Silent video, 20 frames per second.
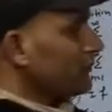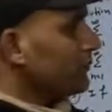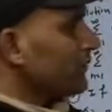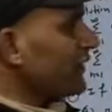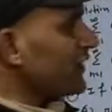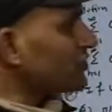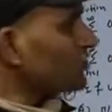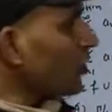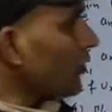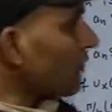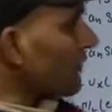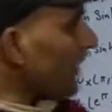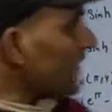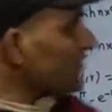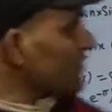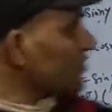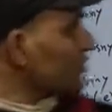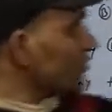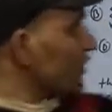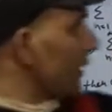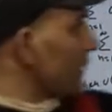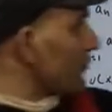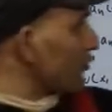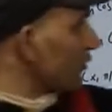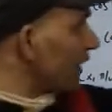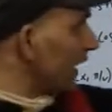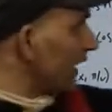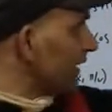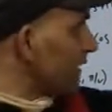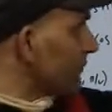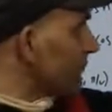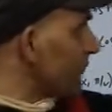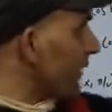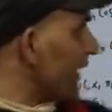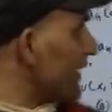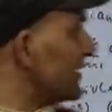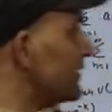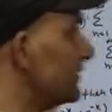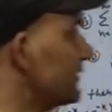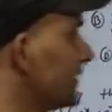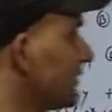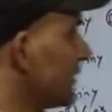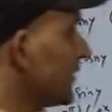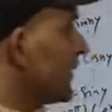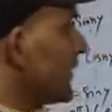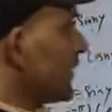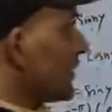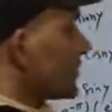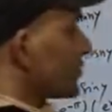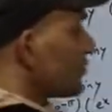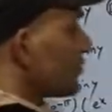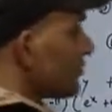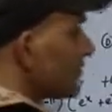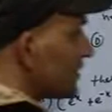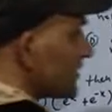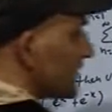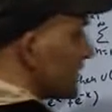place of x you have to write pi. So this